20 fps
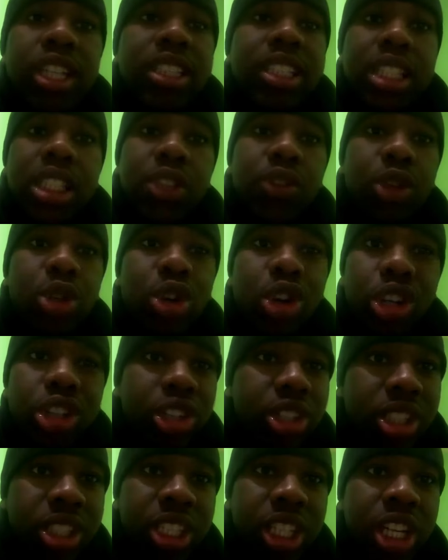seen this feud
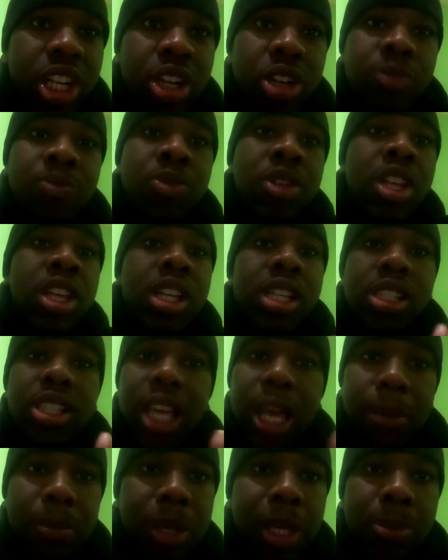earlier this year.
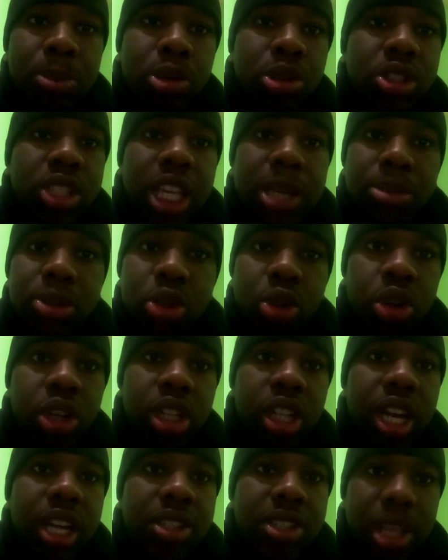Same people, same
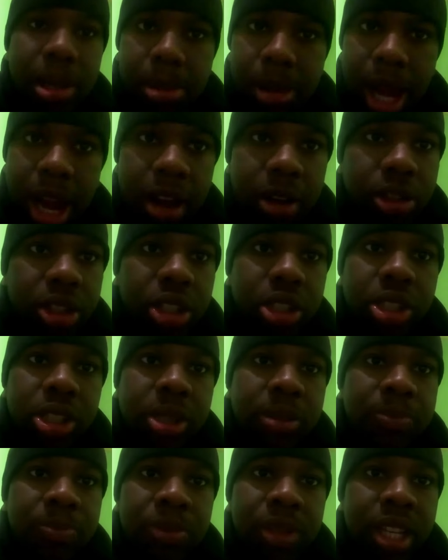storyline, same
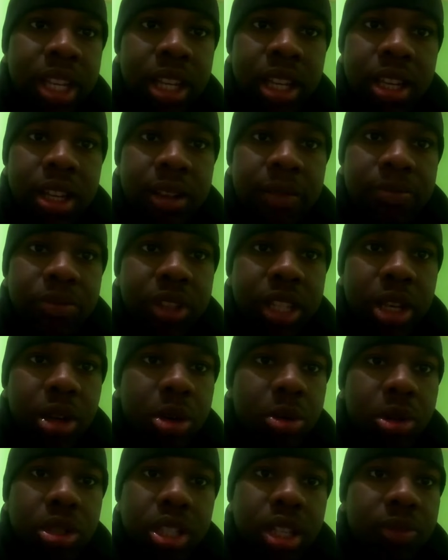characters.
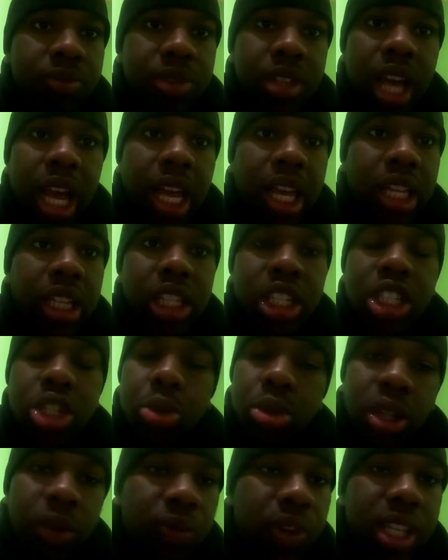It wasn't like Alicia
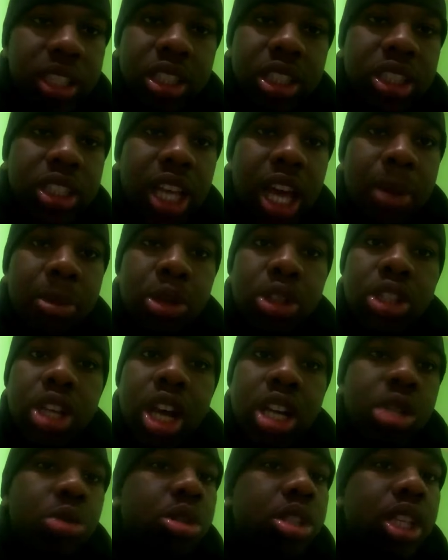was the face this time or
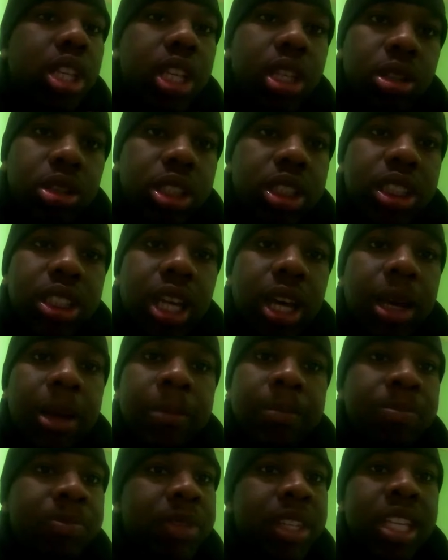Sasha was the heel this
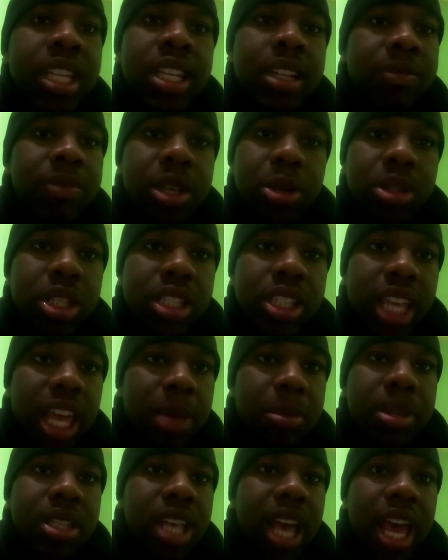time. It was the
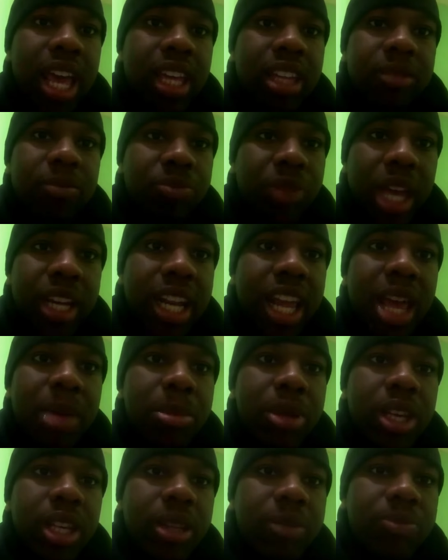same exact
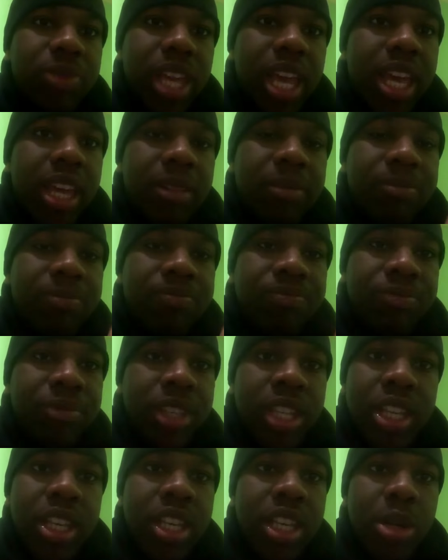dynamic, and
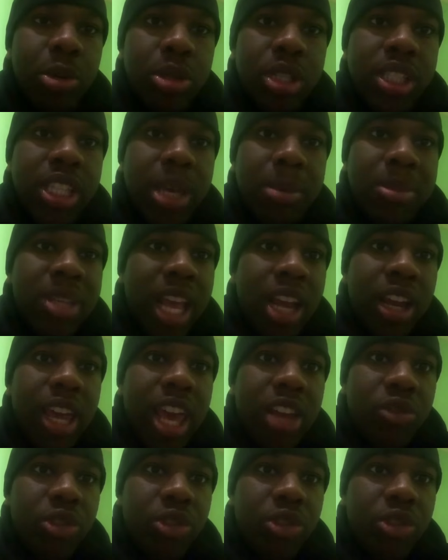it was the same exact end